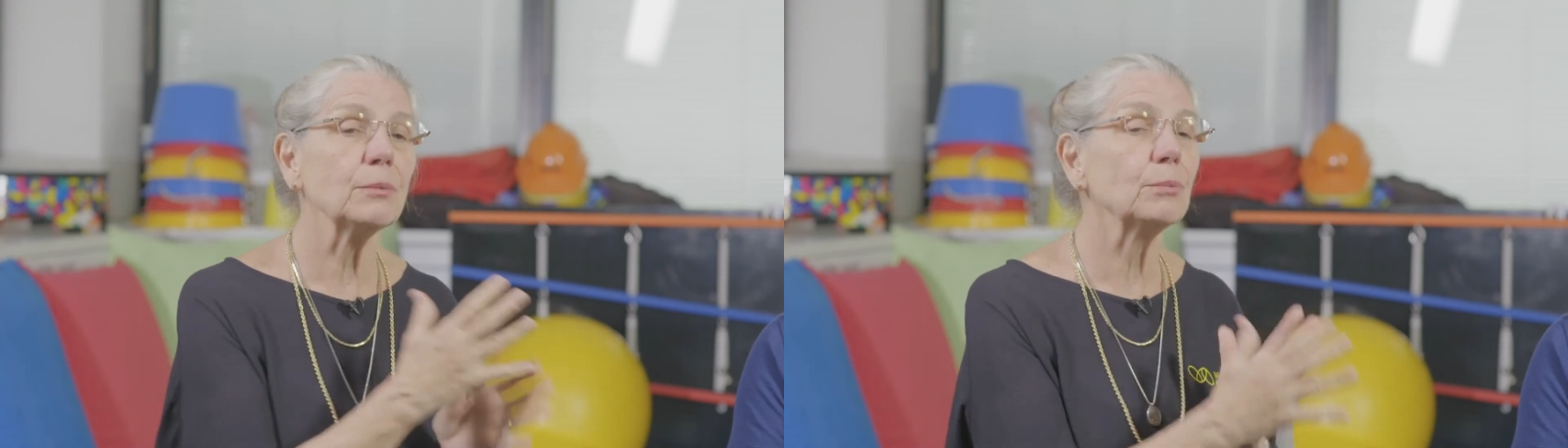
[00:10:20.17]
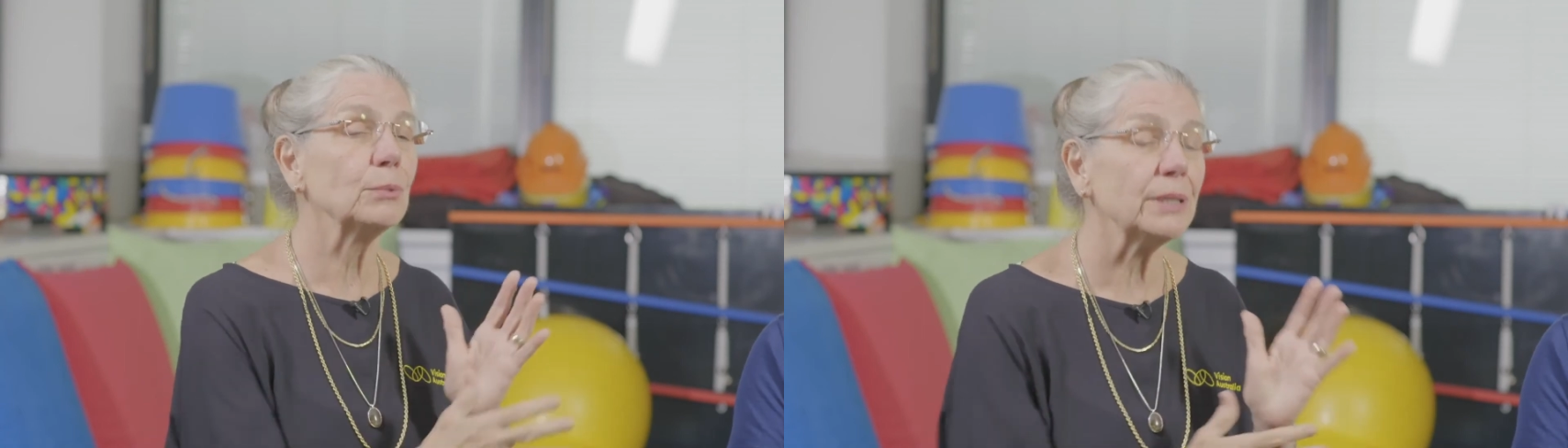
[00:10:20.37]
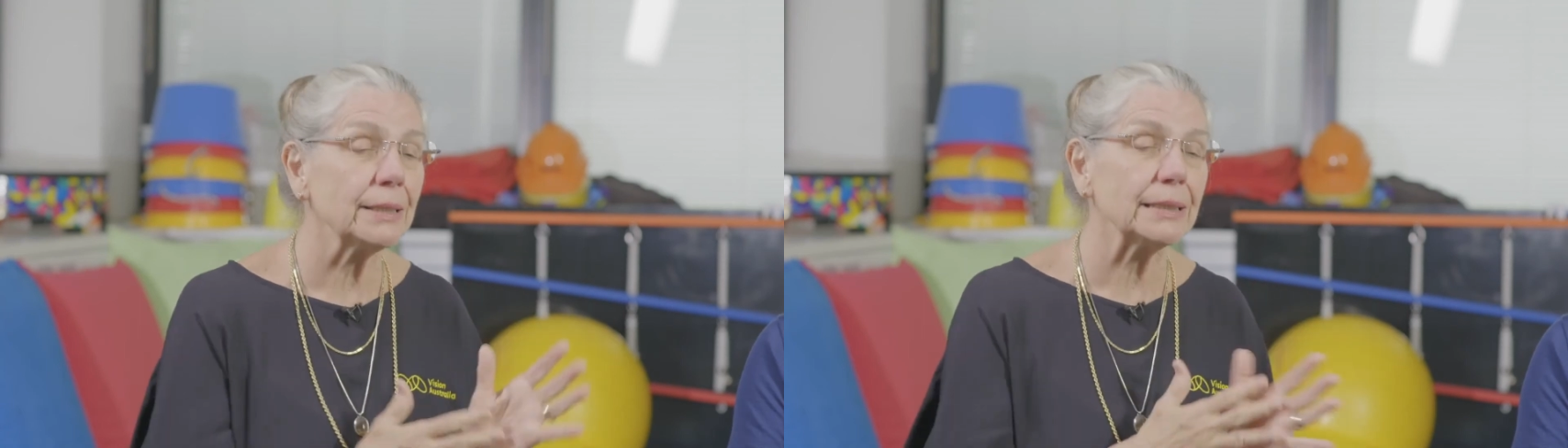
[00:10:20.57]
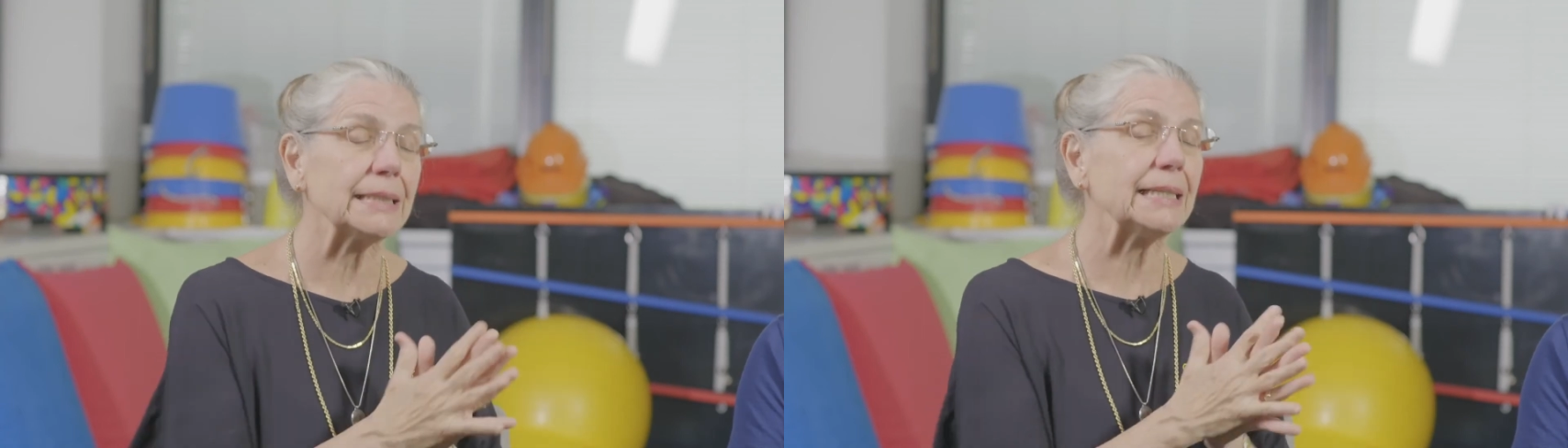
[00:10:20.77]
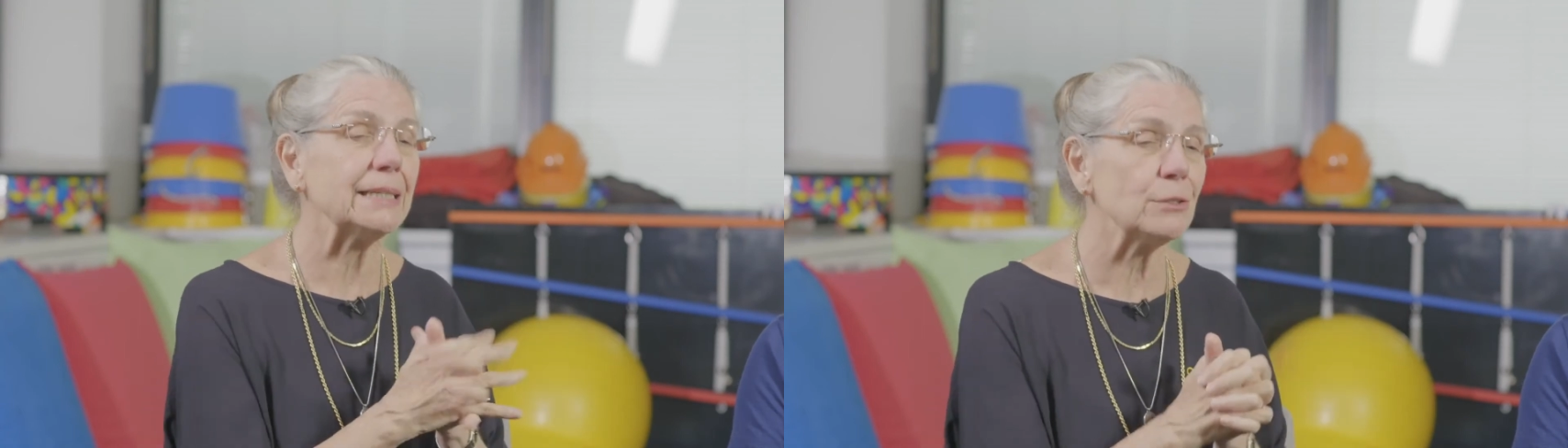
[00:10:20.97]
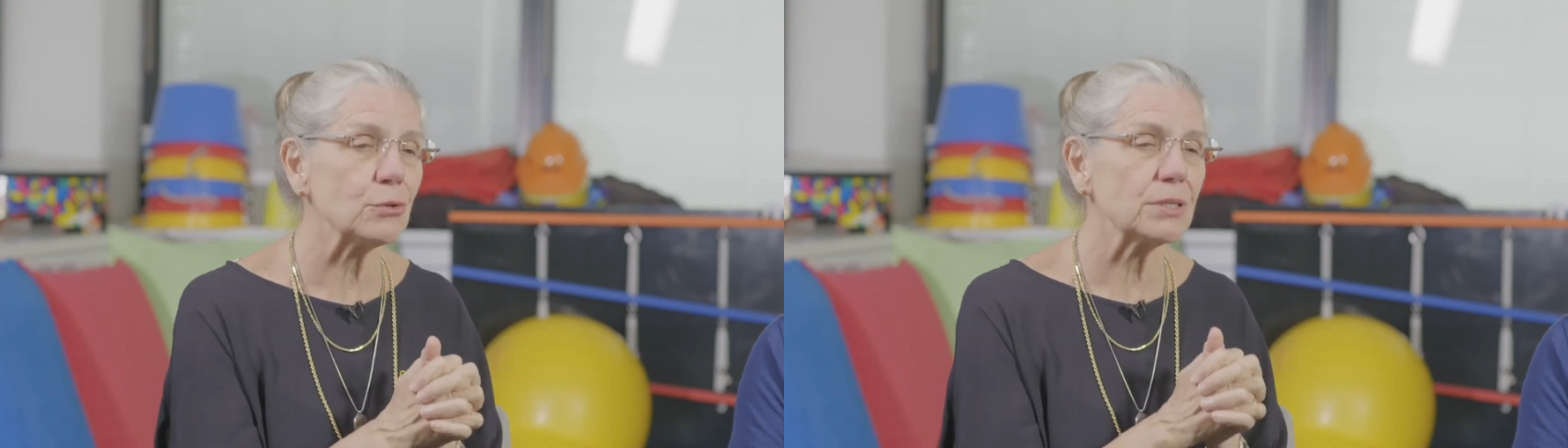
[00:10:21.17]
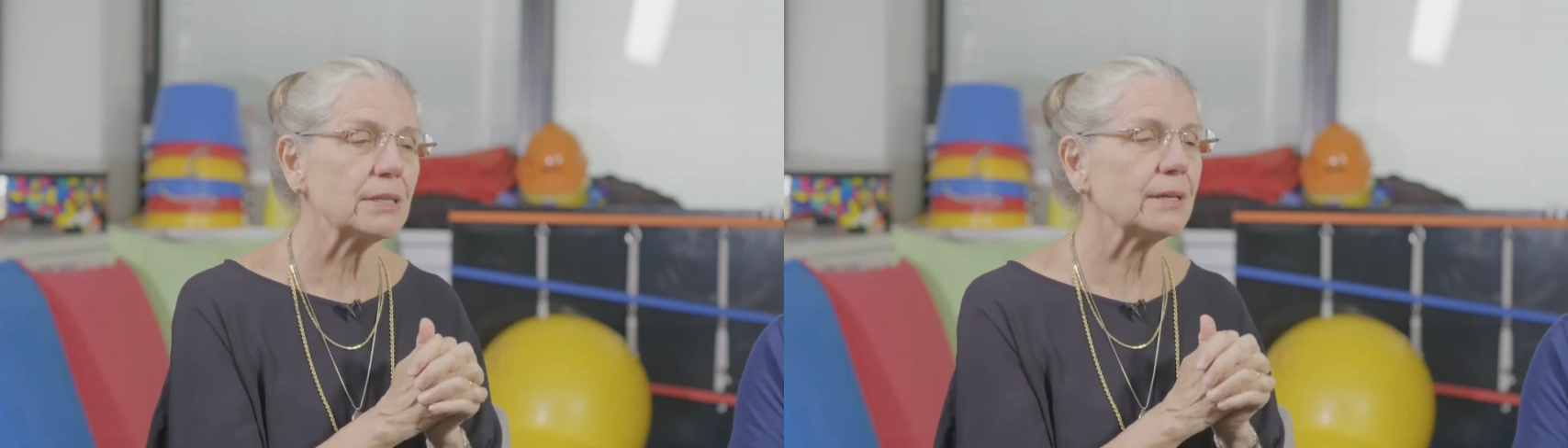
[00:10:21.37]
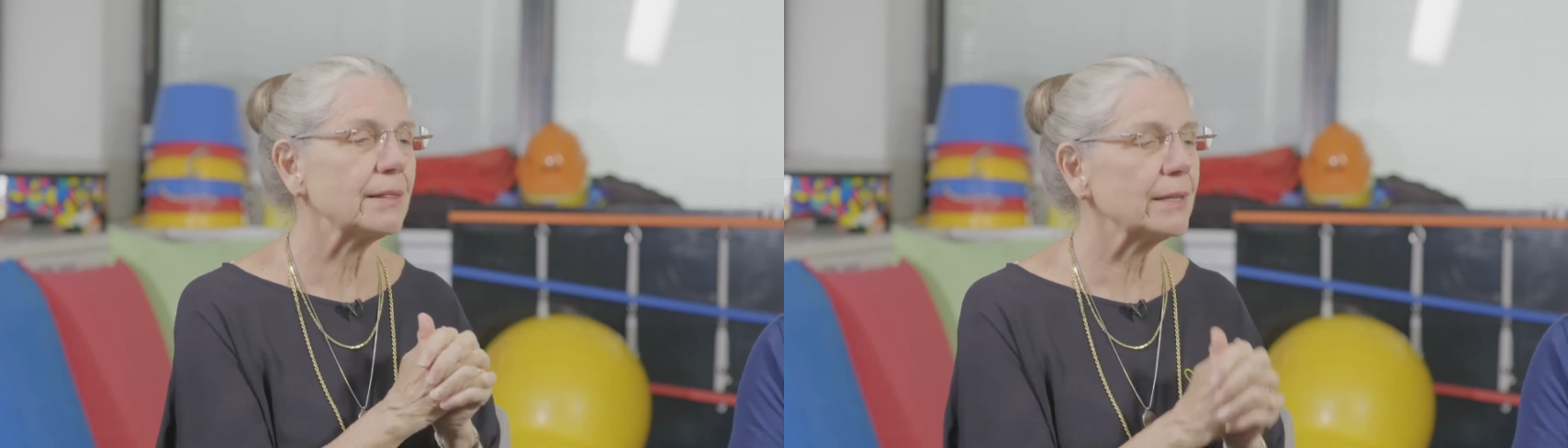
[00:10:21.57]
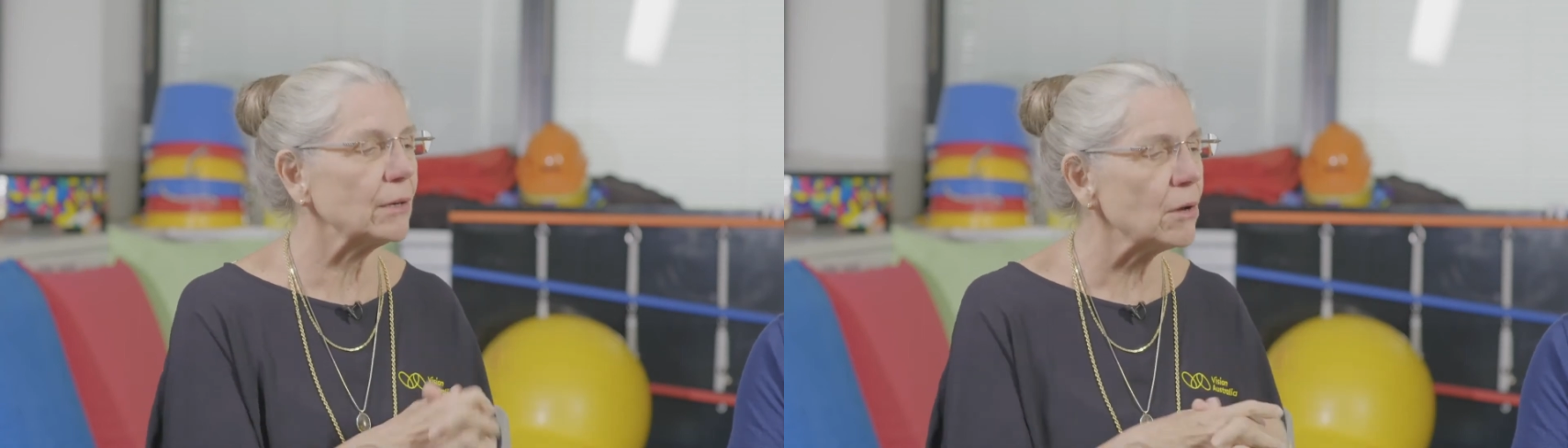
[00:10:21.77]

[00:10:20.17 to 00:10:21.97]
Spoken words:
really interested and I think,